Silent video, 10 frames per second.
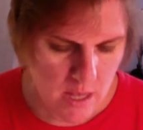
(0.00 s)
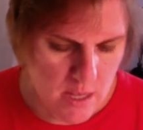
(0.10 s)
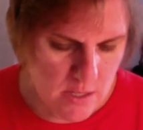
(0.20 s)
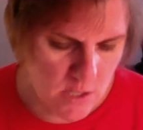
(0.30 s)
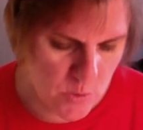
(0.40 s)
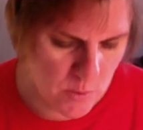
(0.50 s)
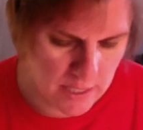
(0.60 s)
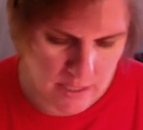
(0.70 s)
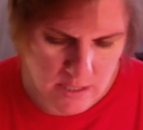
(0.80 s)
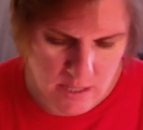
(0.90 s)
So as we get
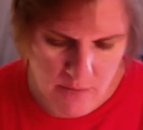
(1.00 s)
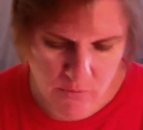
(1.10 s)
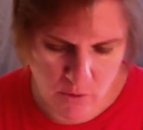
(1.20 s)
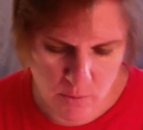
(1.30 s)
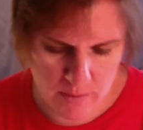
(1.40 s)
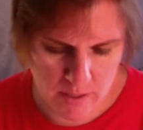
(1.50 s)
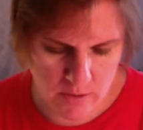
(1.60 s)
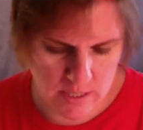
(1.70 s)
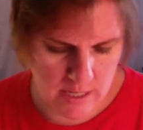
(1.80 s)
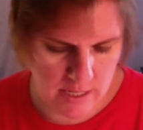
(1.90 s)
into that
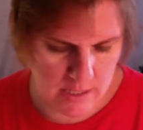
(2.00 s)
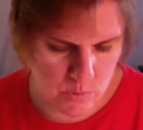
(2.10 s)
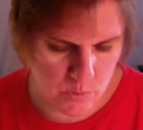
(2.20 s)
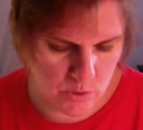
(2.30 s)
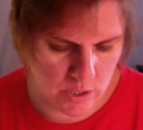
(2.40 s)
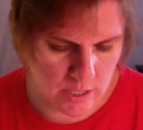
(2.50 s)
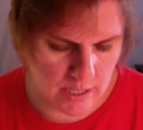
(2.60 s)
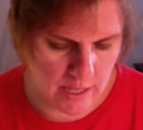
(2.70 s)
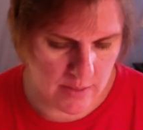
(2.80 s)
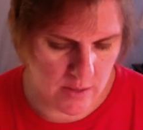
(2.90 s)
pharmacokinetics, we're looking
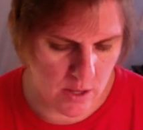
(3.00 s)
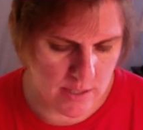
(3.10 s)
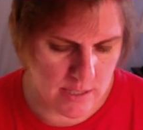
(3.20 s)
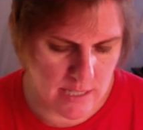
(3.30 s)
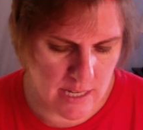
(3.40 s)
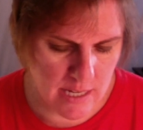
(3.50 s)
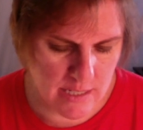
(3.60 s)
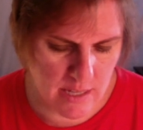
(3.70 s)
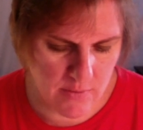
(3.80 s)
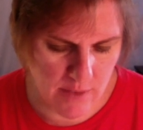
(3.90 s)
at the onset
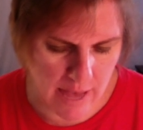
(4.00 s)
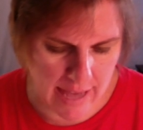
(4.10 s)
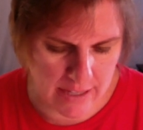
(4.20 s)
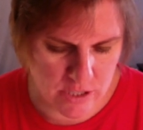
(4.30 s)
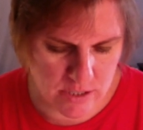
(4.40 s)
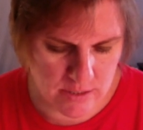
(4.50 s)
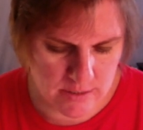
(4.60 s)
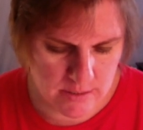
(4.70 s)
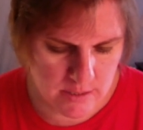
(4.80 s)
of action,